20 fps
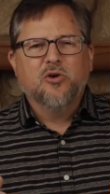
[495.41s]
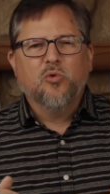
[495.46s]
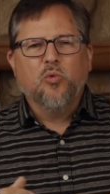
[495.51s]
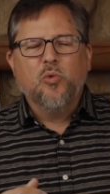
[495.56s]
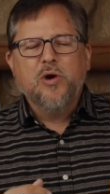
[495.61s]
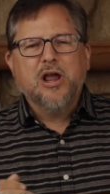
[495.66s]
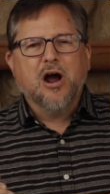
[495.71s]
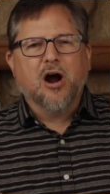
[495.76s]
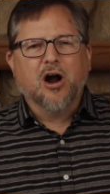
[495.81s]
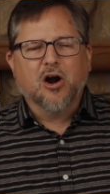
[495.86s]

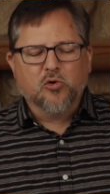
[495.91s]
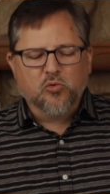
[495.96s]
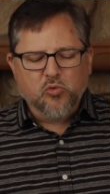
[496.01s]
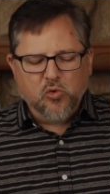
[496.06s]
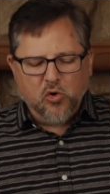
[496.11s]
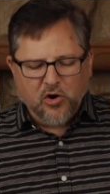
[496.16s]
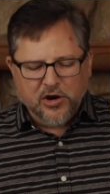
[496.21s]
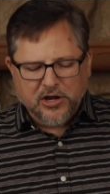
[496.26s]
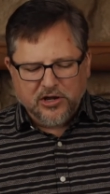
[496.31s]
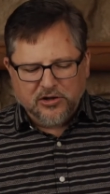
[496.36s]
We Are
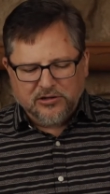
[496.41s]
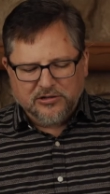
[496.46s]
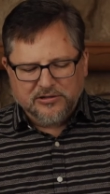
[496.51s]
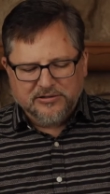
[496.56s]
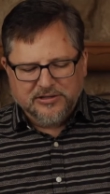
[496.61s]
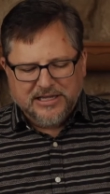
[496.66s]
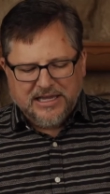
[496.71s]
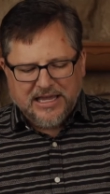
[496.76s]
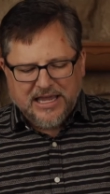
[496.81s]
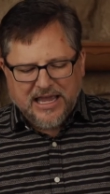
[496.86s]

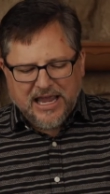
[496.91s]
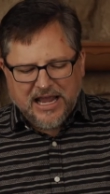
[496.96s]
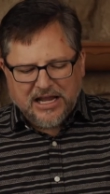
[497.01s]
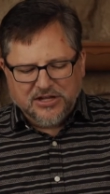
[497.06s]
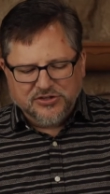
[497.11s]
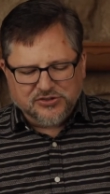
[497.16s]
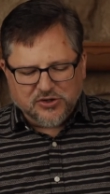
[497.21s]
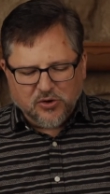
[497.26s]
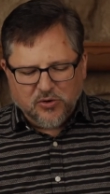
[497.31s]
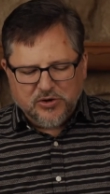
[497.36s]
Royal.
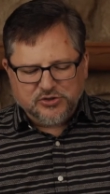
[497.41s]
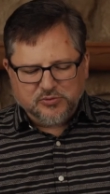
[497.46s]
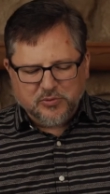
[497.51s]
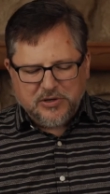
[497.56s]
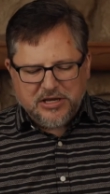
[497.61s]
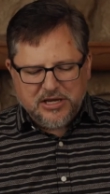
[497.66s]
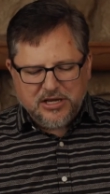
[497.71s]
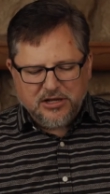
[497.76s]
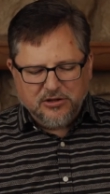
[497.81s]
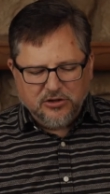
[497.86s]
And so as
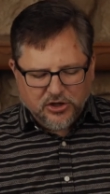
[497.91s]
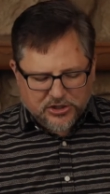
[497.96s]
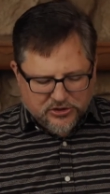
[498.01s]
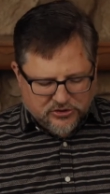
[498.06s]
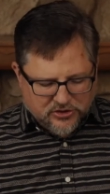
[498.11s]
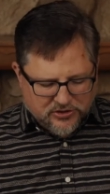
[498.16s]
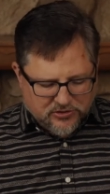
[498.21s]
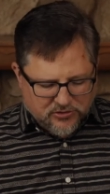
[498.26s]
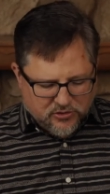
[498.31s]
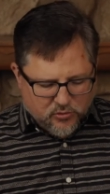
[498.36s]
we look
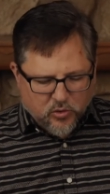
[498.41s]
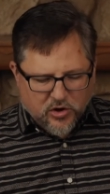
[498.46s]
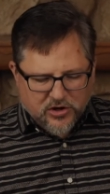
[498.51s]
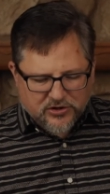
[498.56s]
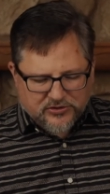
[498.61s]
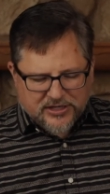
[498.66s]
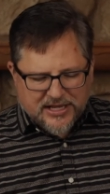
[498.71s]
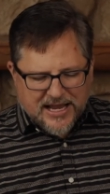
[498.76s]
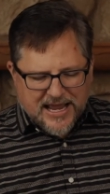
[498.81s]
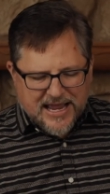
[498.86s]
to the
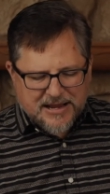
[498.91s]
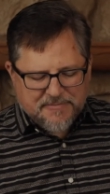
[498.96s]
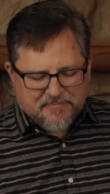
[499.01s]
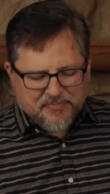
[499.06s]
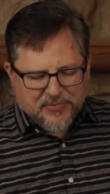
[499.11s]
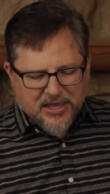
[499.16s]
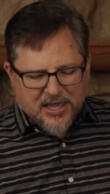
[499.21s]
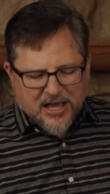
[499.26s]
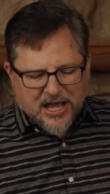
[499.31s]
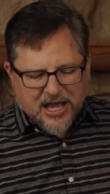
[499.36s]
word today,
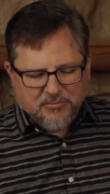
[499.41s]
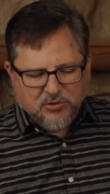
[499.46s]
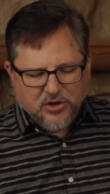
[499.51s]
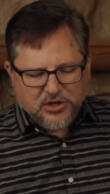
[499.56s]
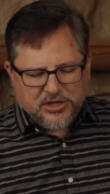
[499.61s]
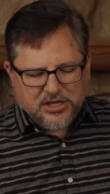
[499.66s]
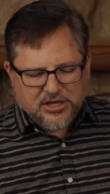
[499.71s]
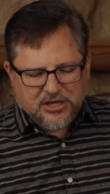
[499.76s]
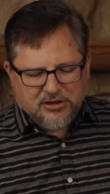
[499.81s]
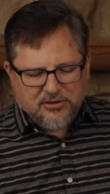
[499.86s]
I'm
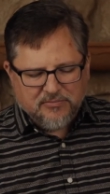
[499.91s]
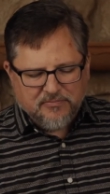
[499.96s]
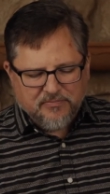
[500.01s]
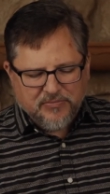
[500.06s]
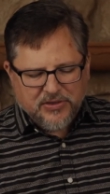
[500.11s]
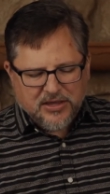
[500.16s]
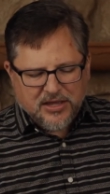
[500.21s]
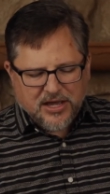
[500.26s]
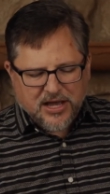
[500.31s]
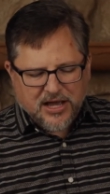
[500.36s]
looking at
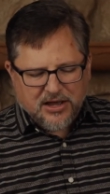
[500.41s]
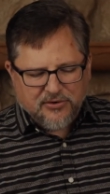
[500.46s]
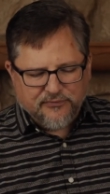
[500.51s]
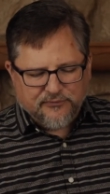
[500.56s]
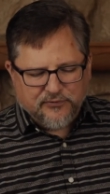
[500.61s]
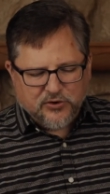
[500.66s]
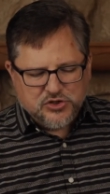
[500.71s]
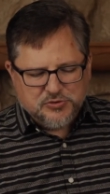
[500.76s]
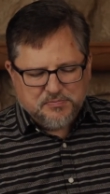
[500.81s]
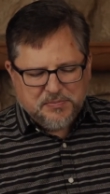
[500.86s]
uh,
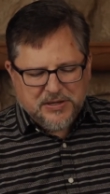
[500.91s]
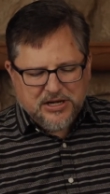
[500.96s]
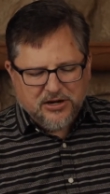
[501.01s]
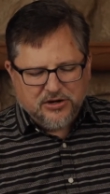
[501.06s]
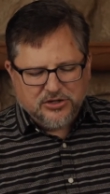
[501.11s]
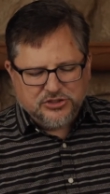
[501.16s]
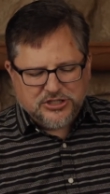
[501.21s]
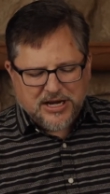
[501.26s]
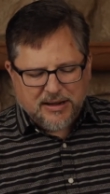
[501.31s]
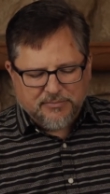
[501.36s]
1
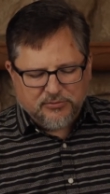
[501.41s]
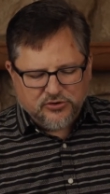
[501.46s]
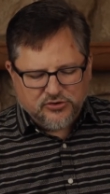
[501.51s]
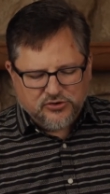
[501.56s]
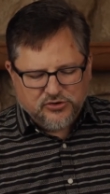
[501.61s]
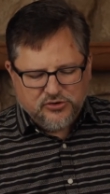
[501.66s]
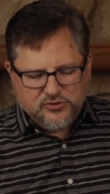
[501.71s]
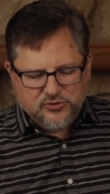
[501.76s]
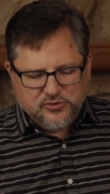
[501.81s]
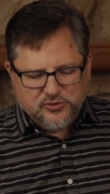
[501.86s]
Peter chapter
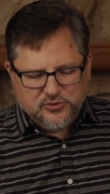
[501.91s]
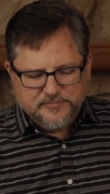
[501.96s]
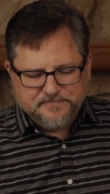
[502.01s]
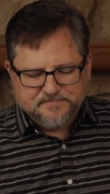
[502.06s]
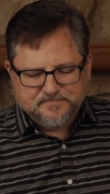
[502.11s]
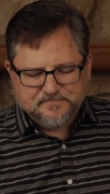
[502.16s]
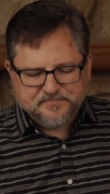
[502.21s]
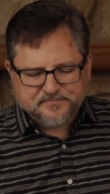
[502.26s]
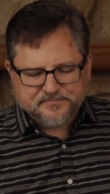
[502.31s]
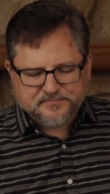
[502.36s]
2,
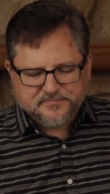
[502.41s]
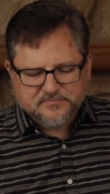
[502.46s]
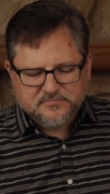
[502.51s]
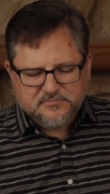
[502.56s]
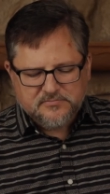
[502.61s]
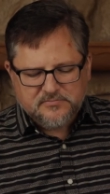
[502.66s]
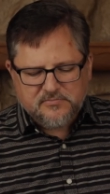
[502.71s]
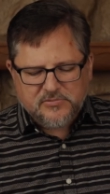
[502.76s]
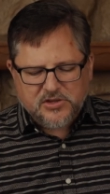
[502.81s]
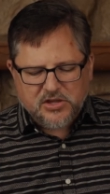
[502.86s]

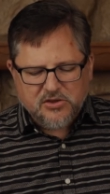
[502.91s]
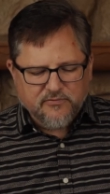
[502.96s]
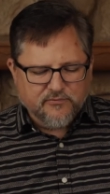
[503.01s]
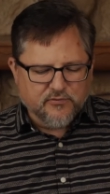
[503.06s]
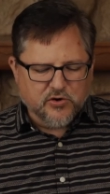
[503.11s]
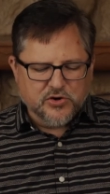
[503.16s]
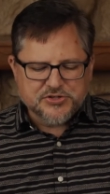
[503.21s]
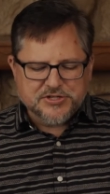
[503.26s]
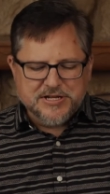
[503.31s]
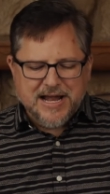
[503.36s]

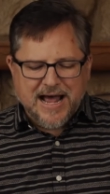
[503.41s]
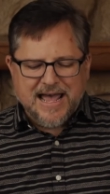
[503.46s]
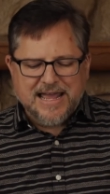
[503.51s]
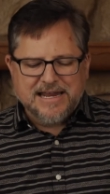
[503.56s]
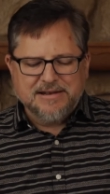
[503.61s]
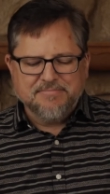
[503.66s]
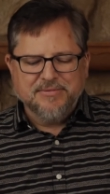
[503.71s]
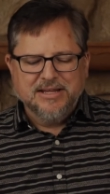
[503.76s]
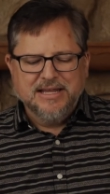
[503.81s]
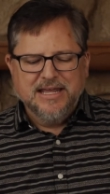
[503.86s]
verse
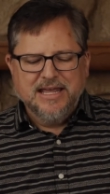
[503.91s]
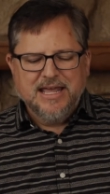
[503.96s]
9.